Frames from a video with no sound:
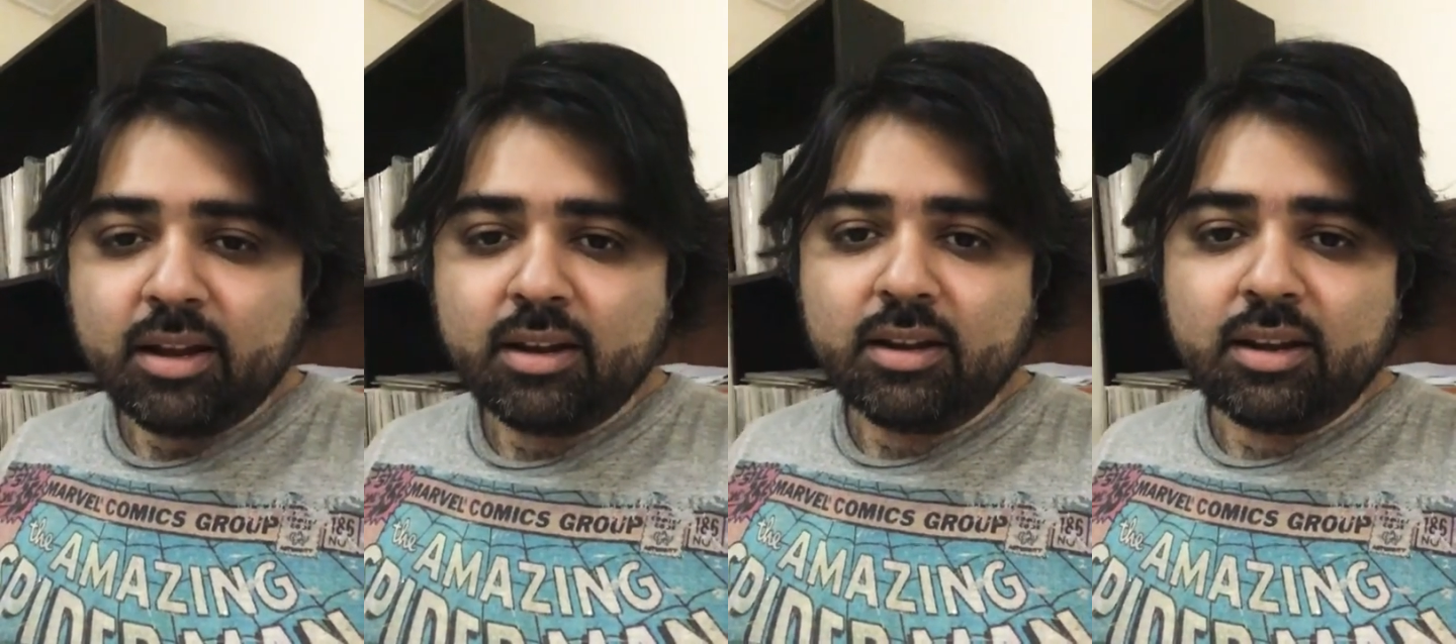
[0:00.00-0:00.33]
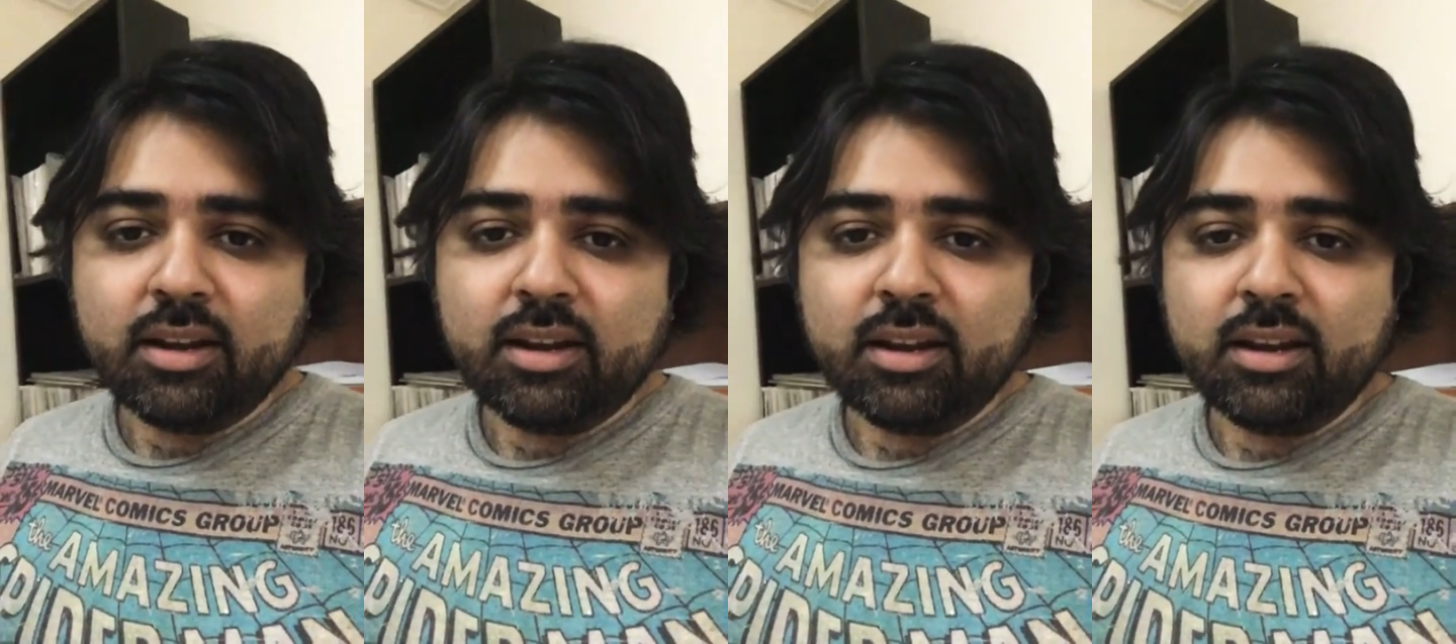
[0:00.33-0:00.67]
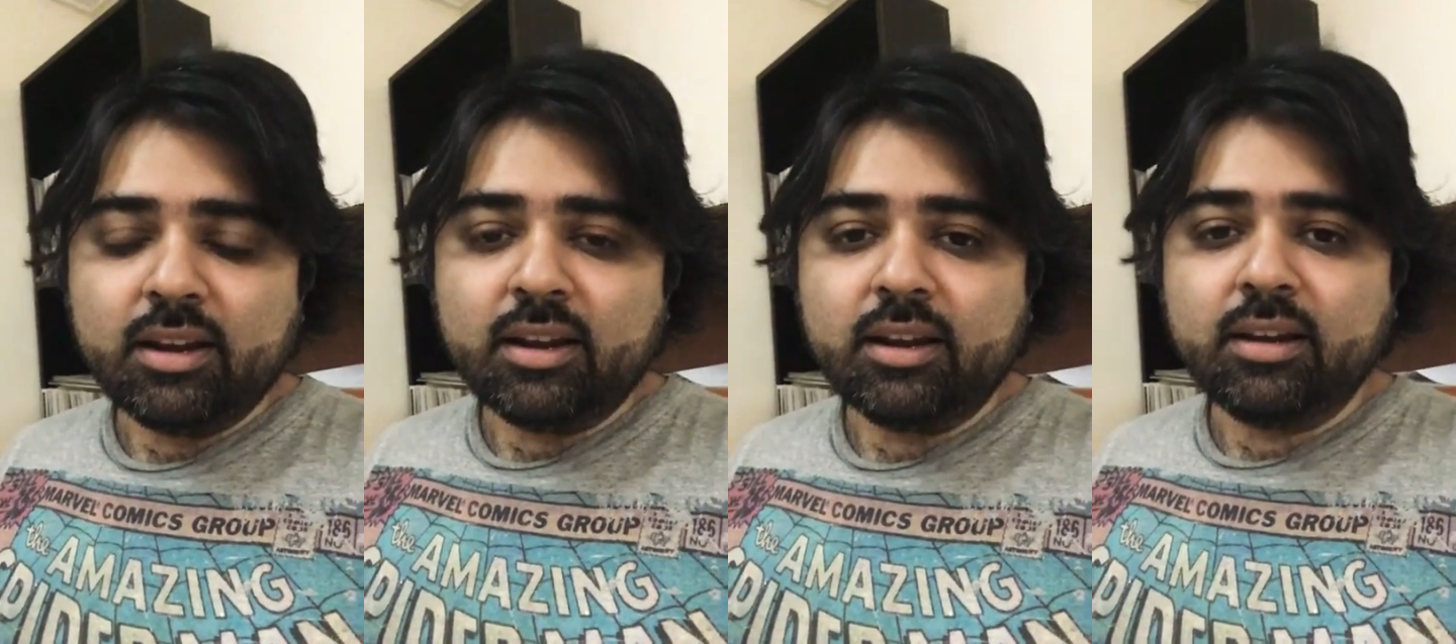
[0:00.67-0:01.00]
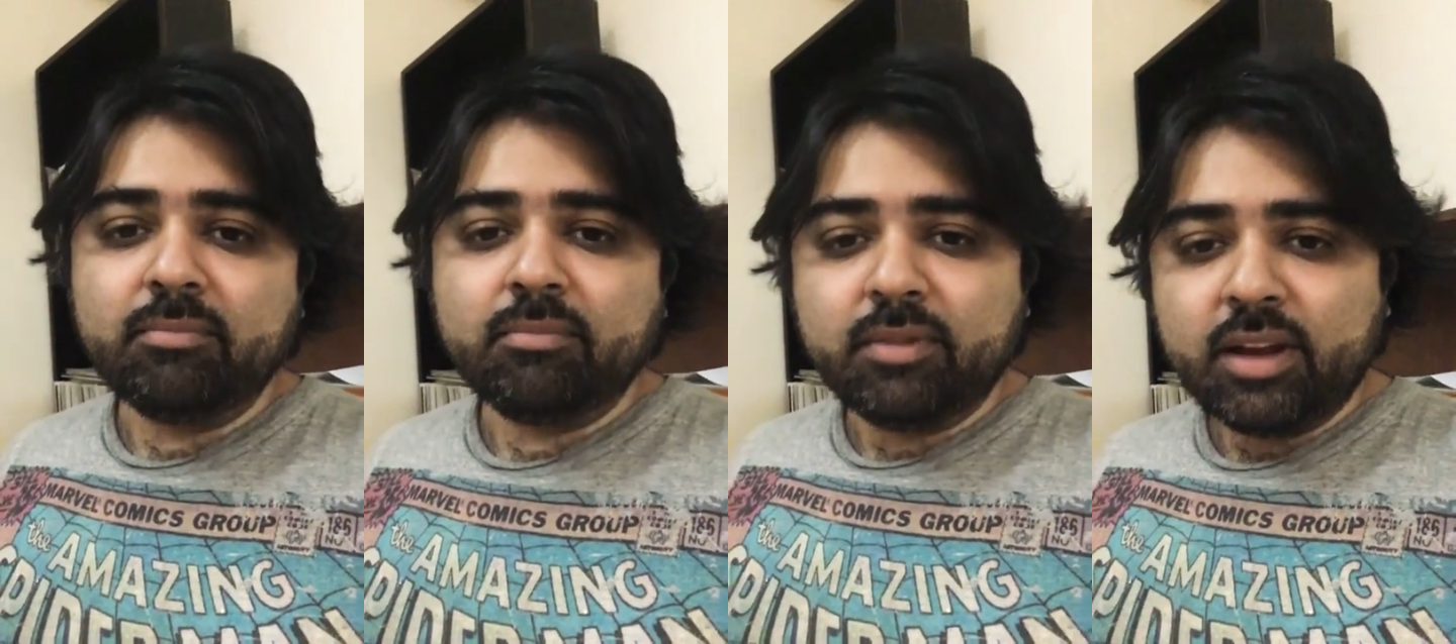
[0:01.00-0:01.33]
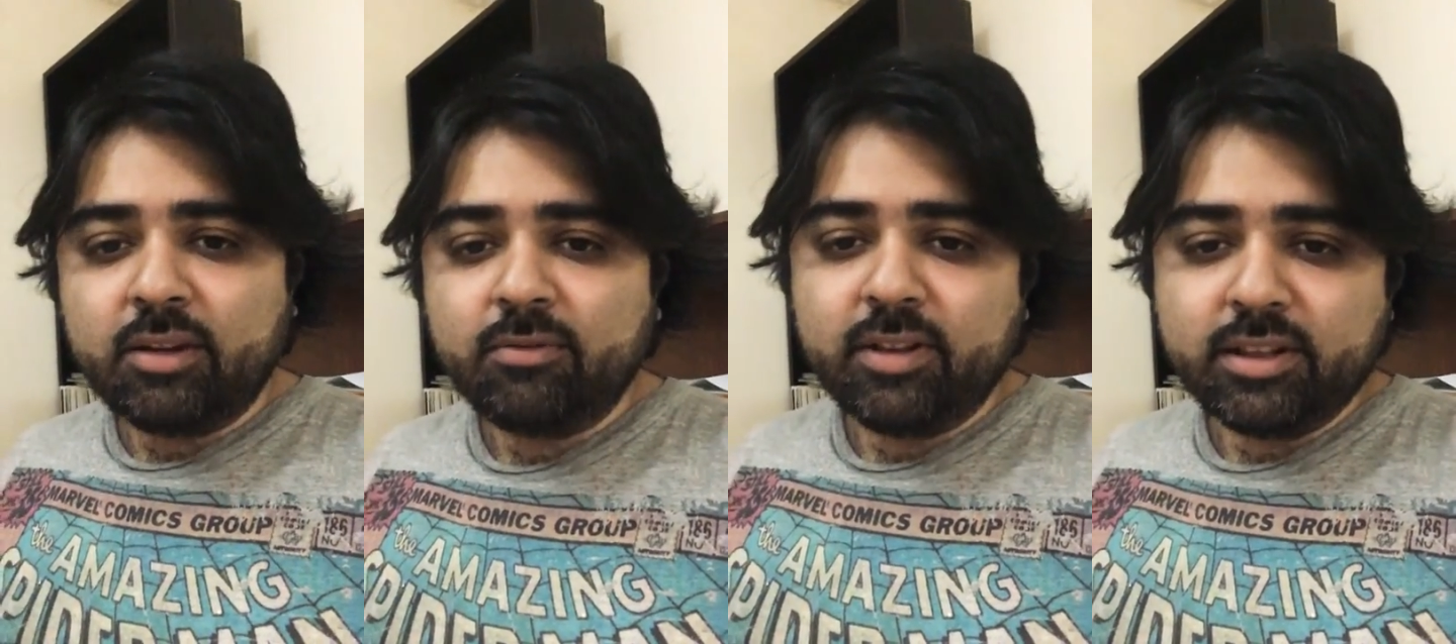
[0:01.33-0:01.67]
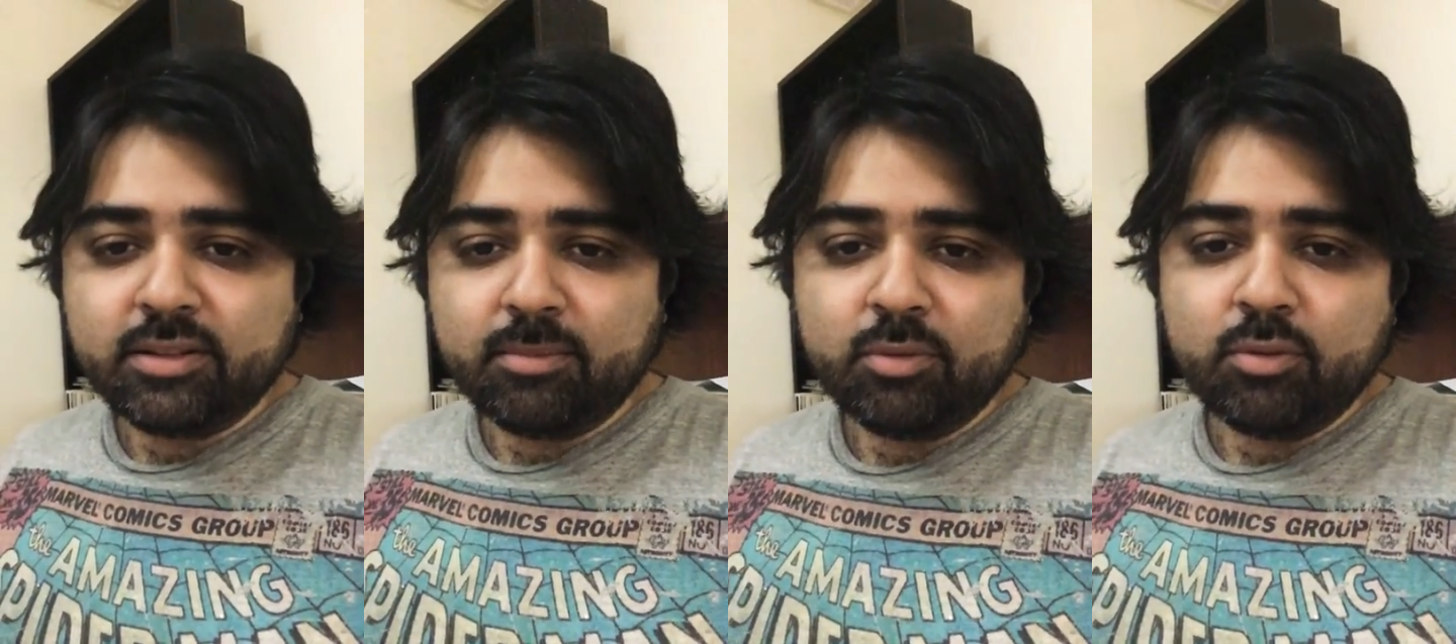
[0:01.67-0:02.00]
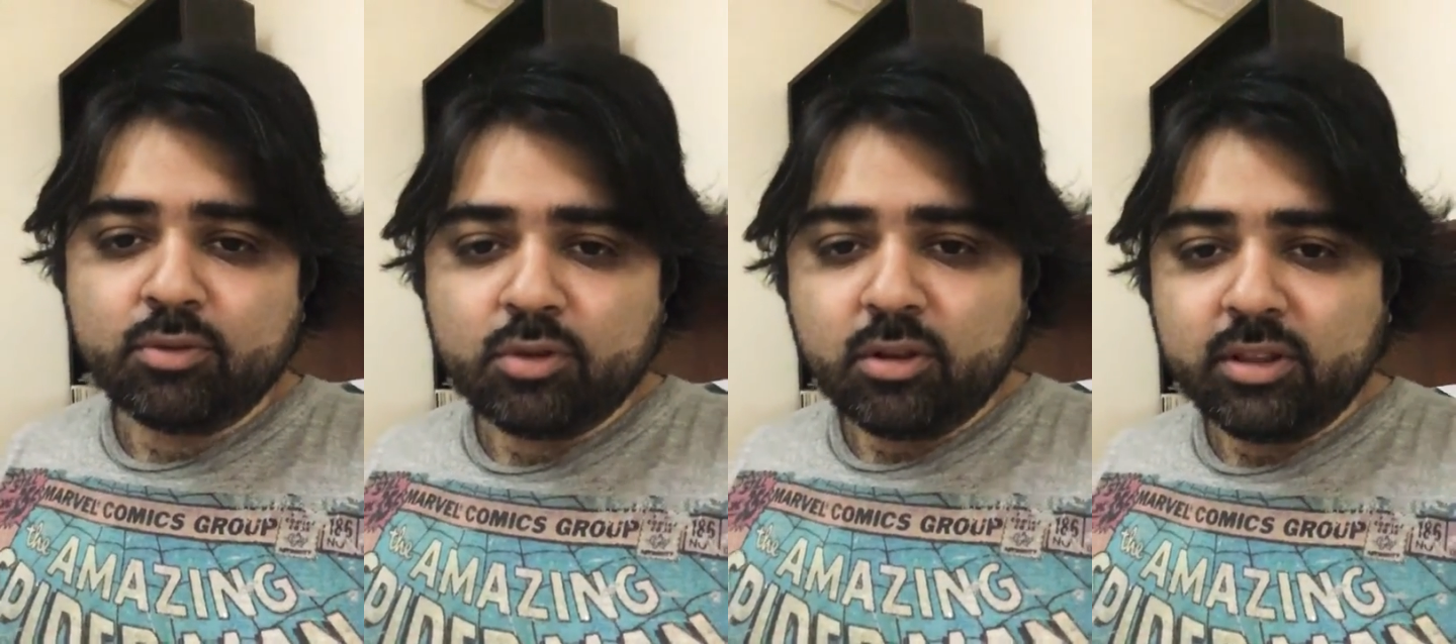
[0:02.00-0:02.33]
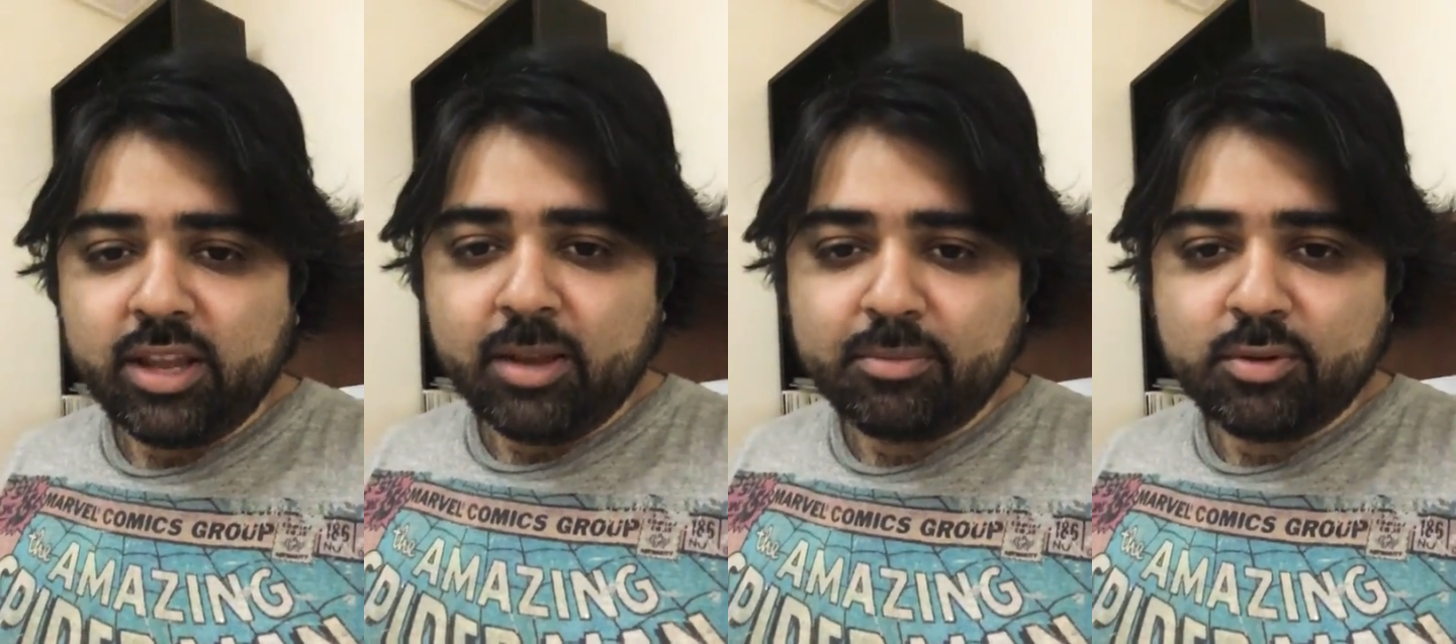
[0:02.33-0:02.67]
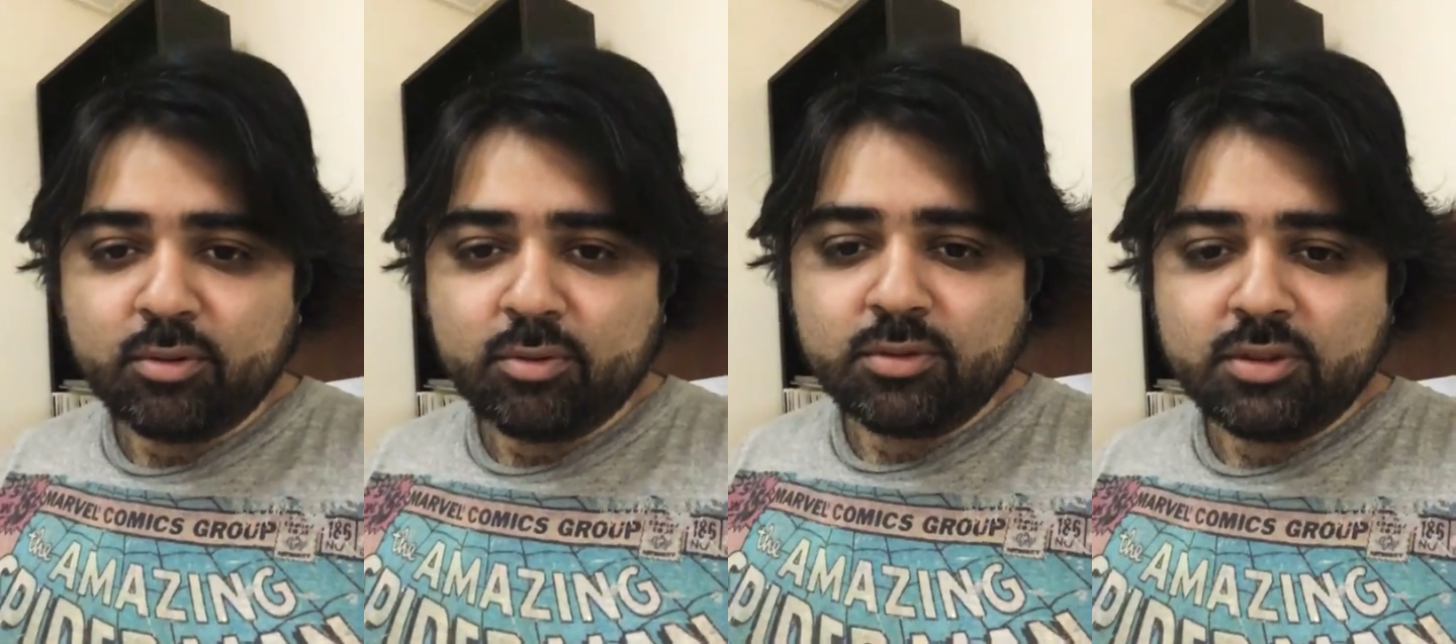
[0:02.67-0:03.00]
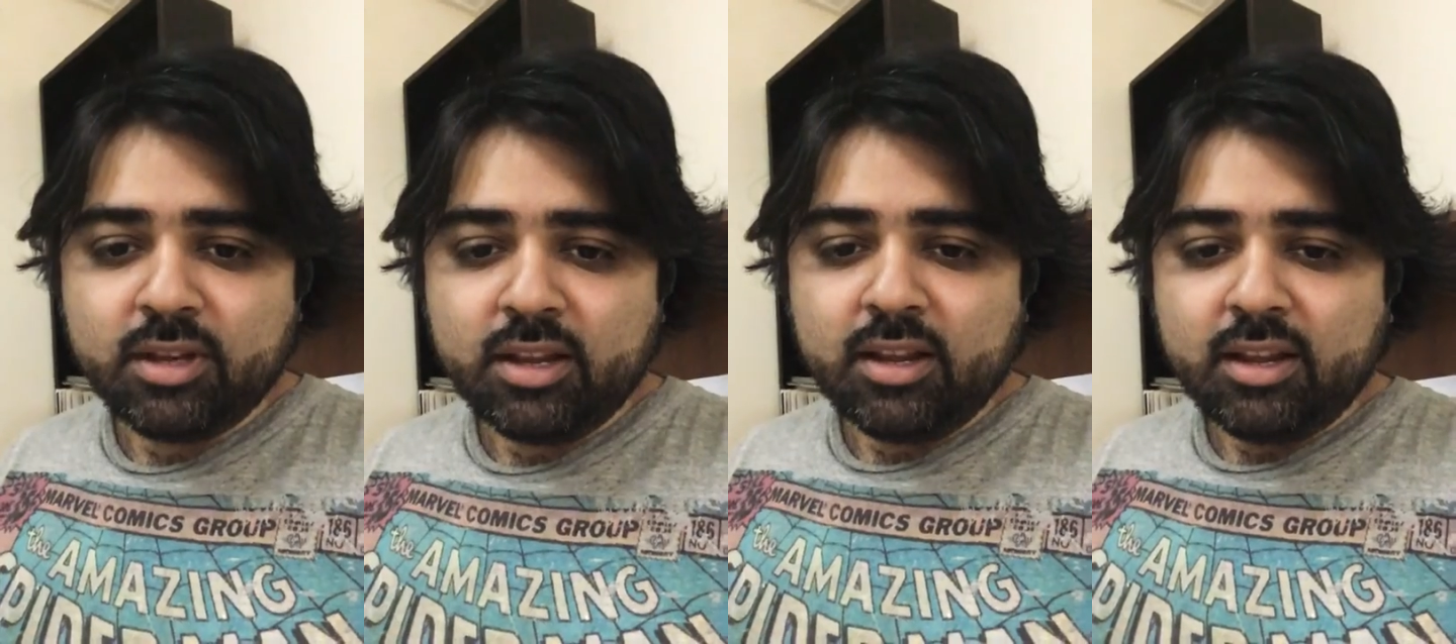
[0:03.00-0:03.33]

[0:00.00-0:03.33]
until Netflix uploads all the episodes,